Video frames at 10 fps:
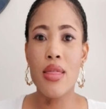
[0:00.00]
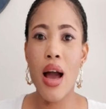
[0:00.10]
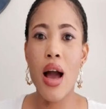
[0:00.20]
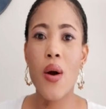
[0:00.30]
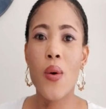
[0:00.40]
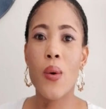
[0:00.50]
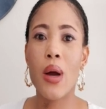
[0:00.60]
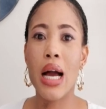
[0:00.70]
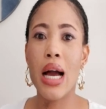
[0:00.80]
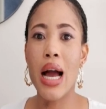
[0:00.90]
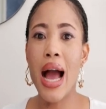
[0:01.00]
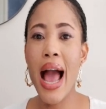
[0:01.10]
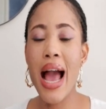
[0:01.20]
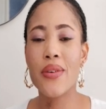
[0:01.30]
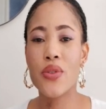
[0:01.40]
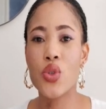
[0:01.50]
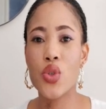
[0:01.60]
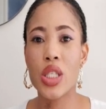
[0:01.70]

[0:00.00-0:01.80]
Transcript: Now I have